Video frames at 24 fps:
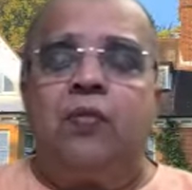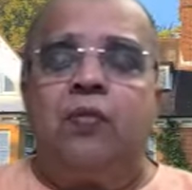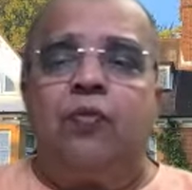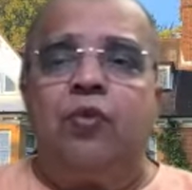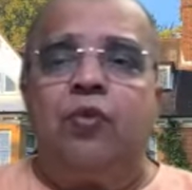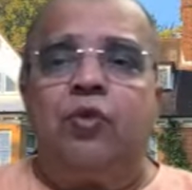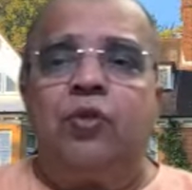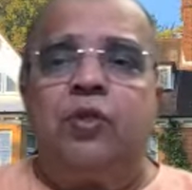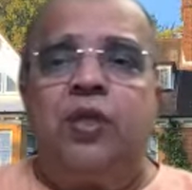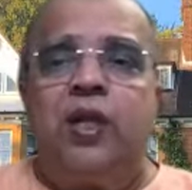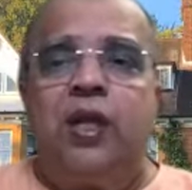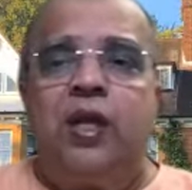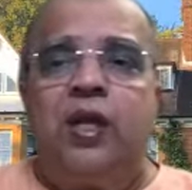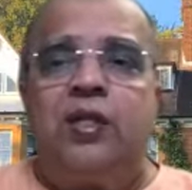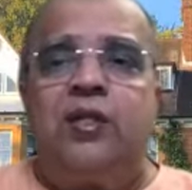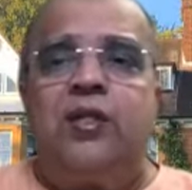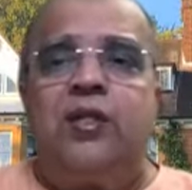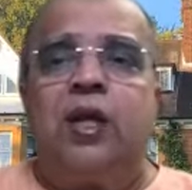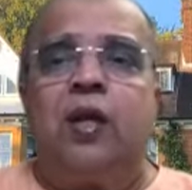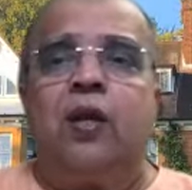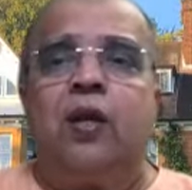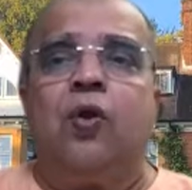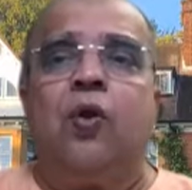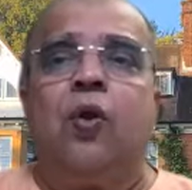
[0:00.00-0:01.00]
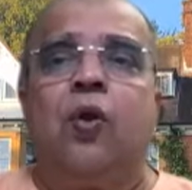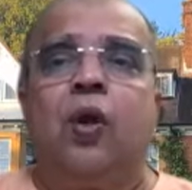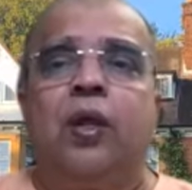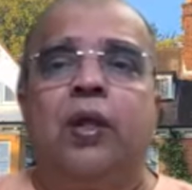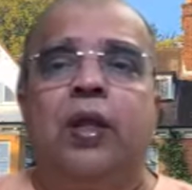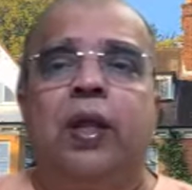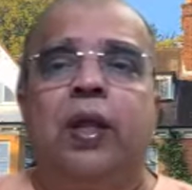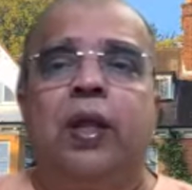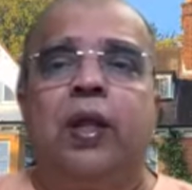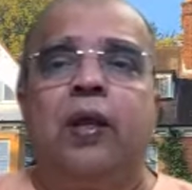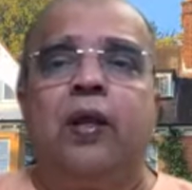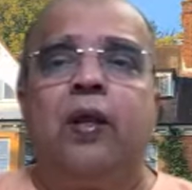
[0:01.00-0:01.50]
If those seeds are not
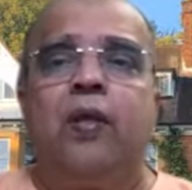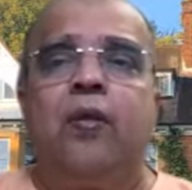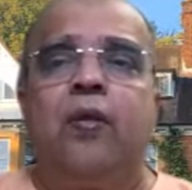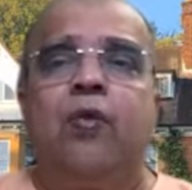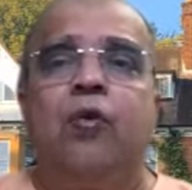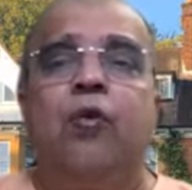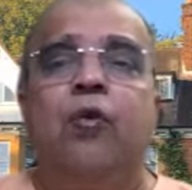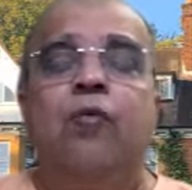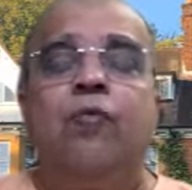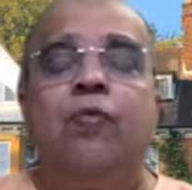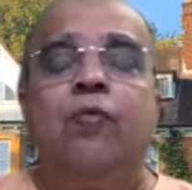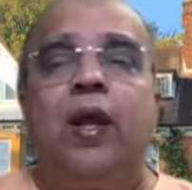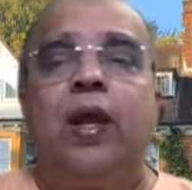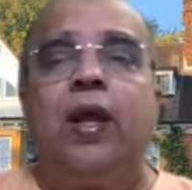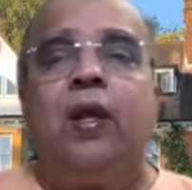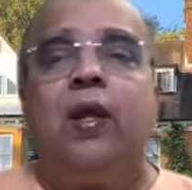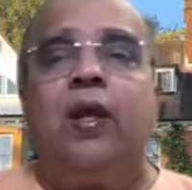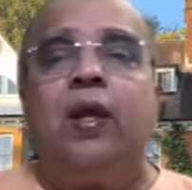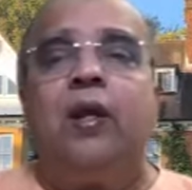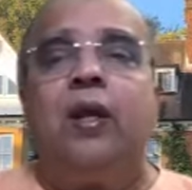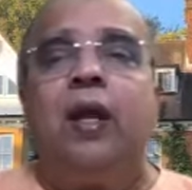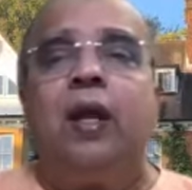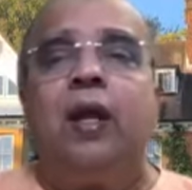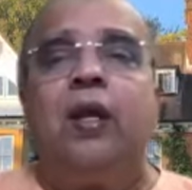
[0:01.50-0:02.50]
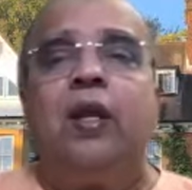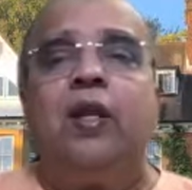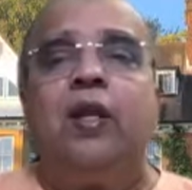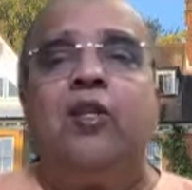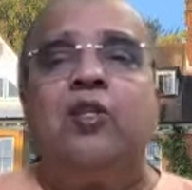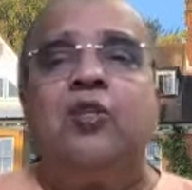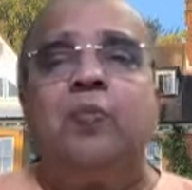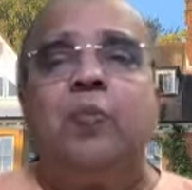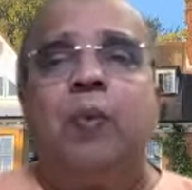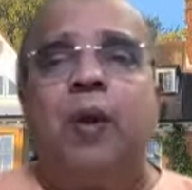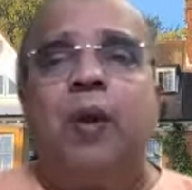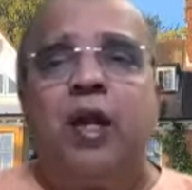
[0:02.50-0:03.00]
there, you will find that in
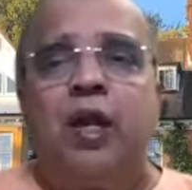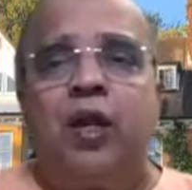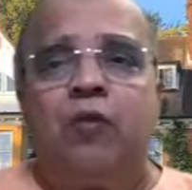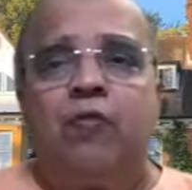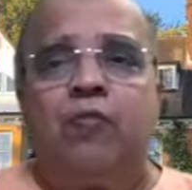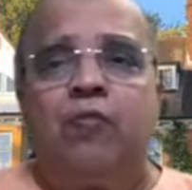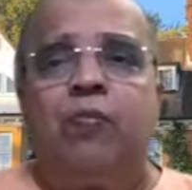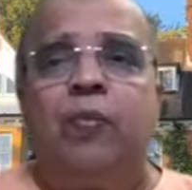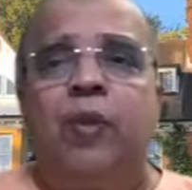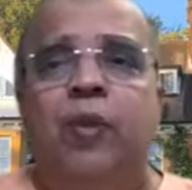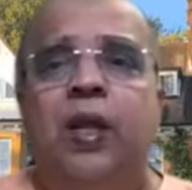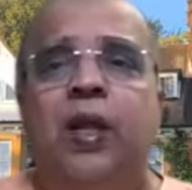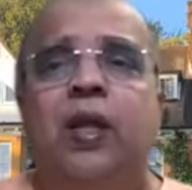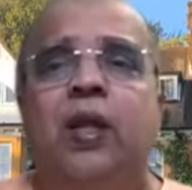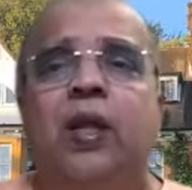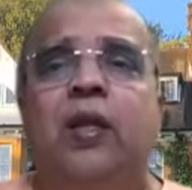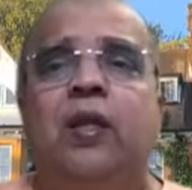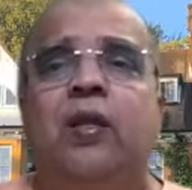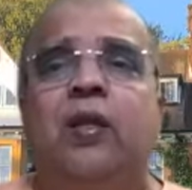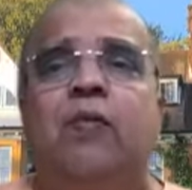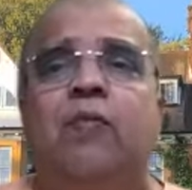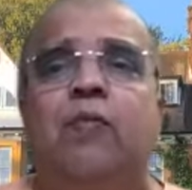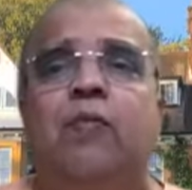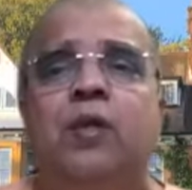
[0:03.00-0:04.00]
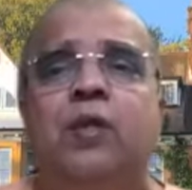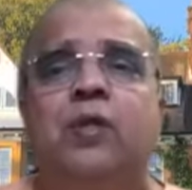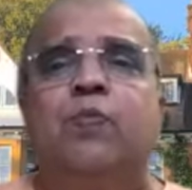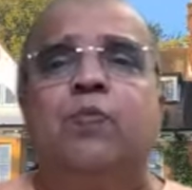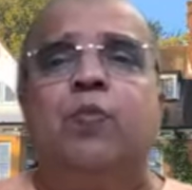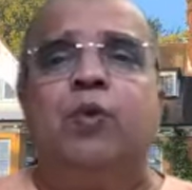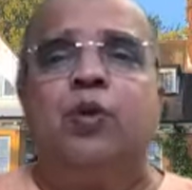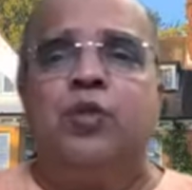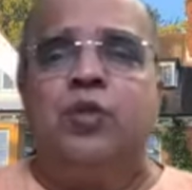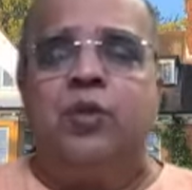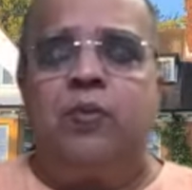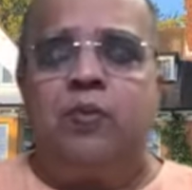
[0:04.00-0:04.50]
spite of being in the worst
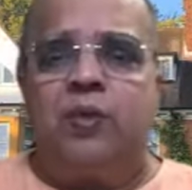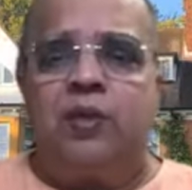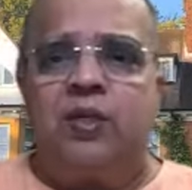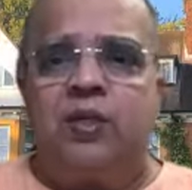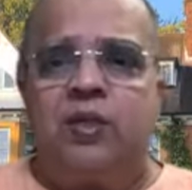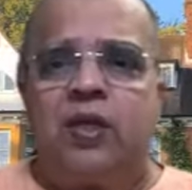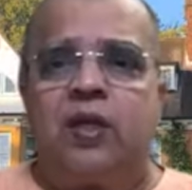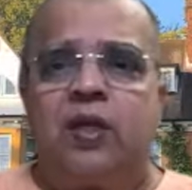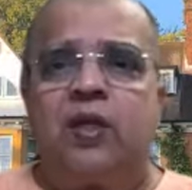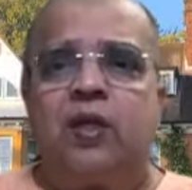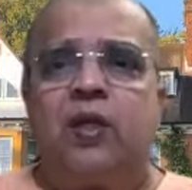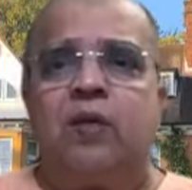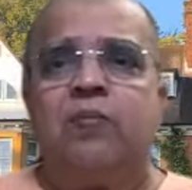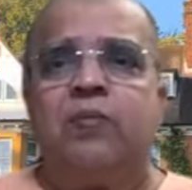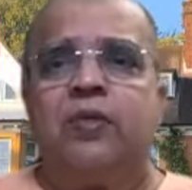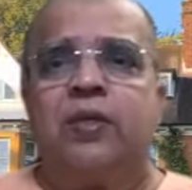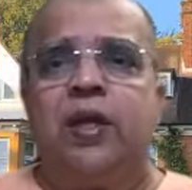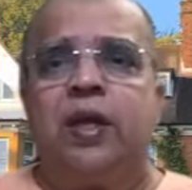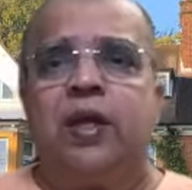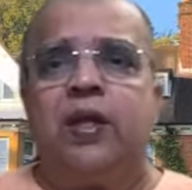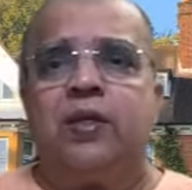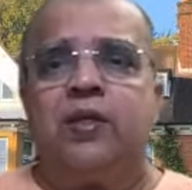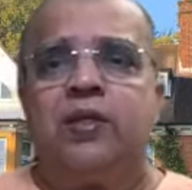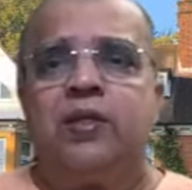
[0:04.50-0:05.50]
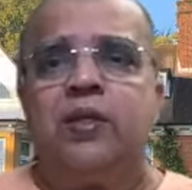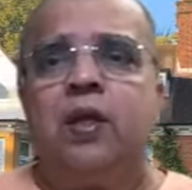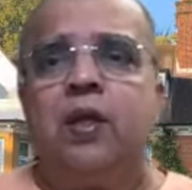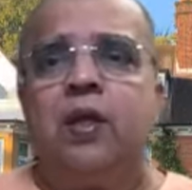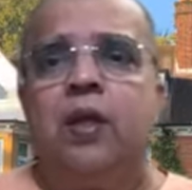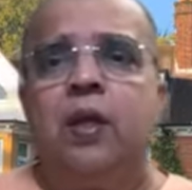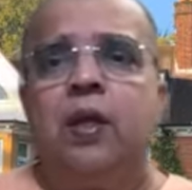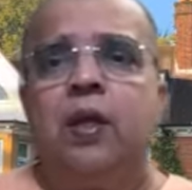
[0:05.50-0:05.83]
possible circumstance,